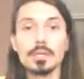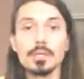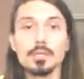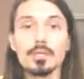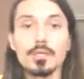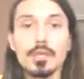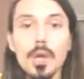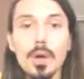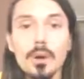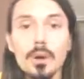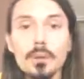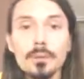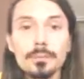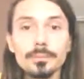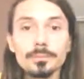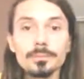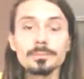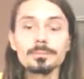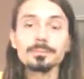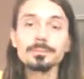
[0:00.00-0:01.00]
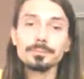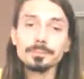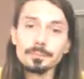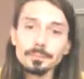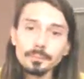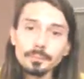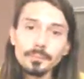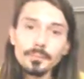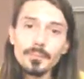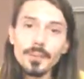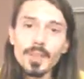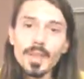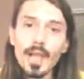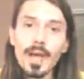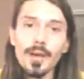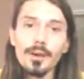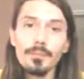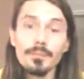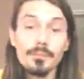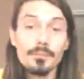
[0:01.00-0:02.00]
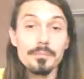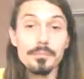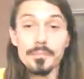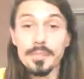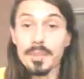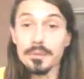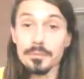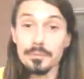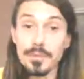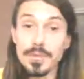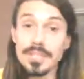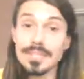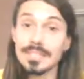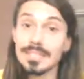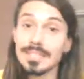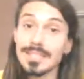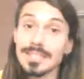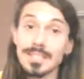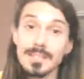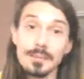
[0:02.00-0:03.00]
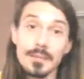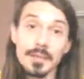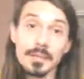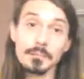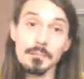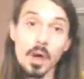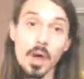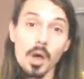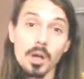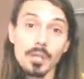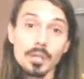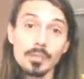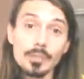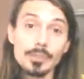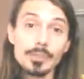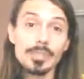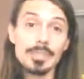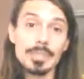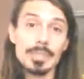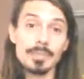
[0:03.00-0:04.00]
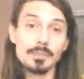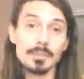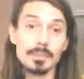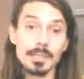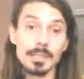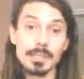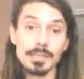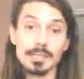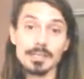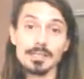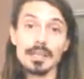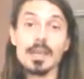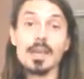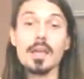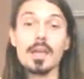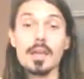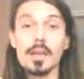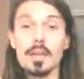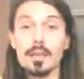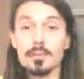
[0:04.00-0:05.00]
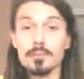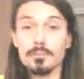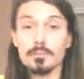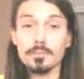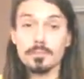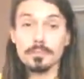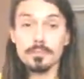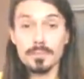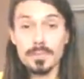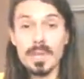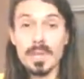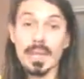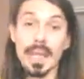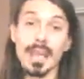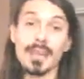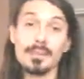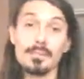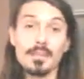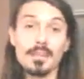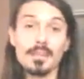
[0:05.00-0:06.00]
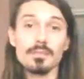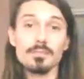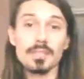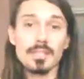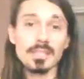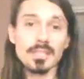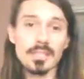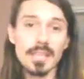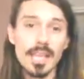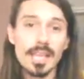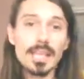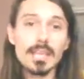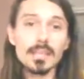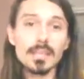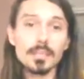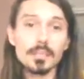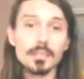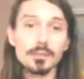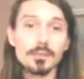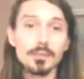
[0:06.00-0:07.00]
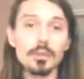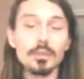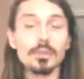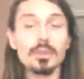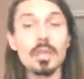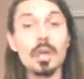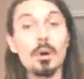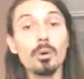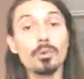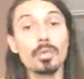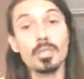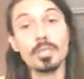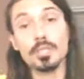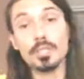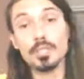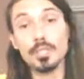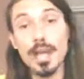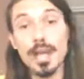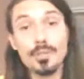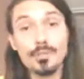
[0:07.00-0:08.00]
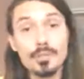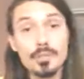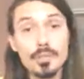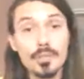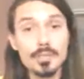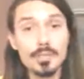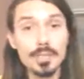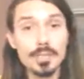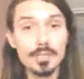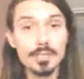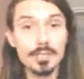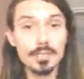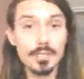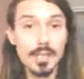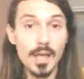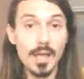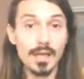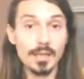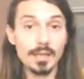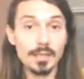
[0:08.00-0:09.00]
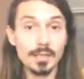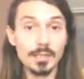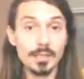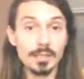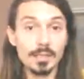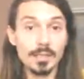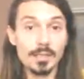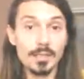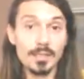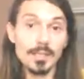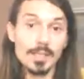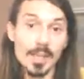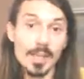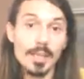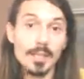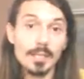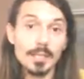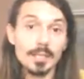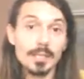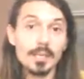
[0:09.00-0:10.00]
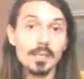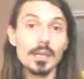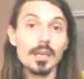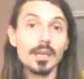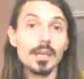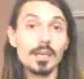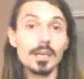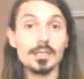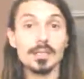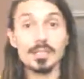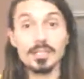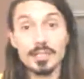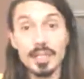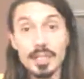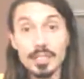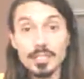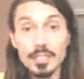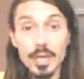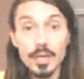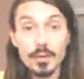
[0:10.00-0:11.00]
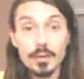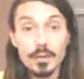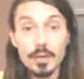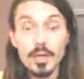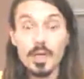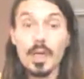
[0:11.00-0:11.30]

So, the reason that they picked mongoose is because being enemy of the snake, well, the only nakshatra that sign is a snake is Aslesha,